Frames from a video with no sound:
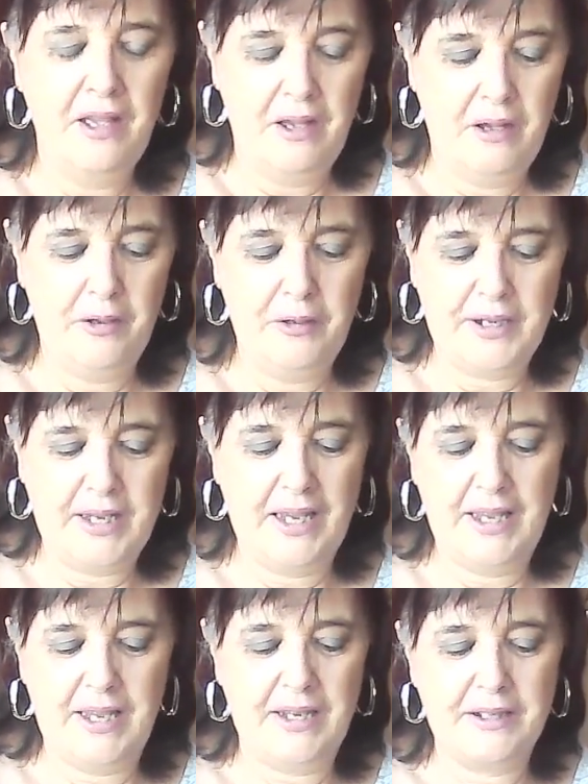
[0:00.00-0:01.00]

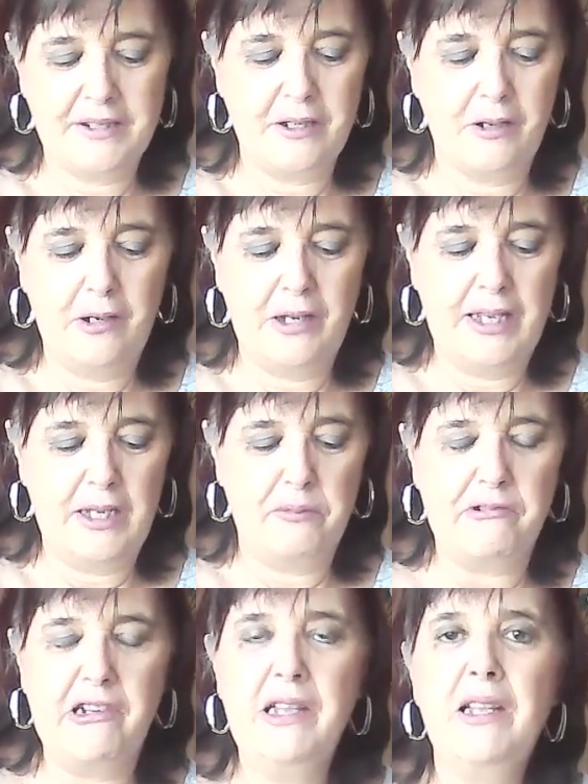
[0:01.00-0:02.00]
Okay, so
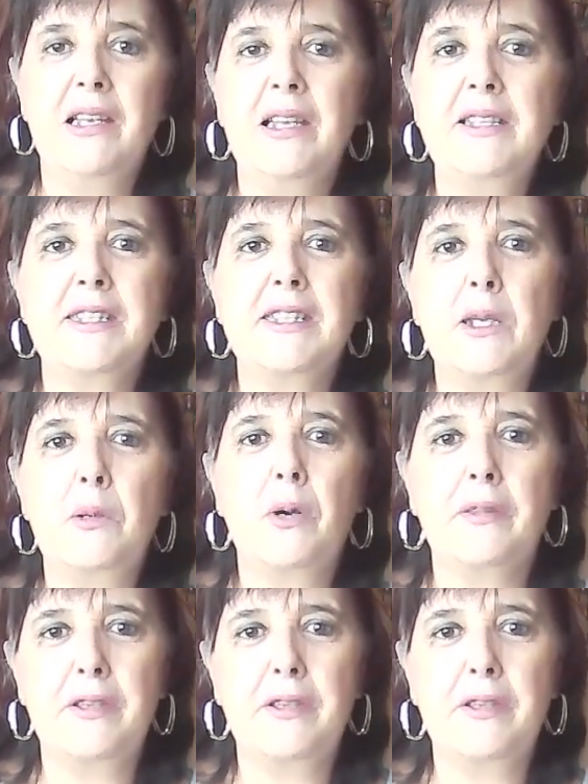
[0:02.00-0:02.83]
Libra, let's see what the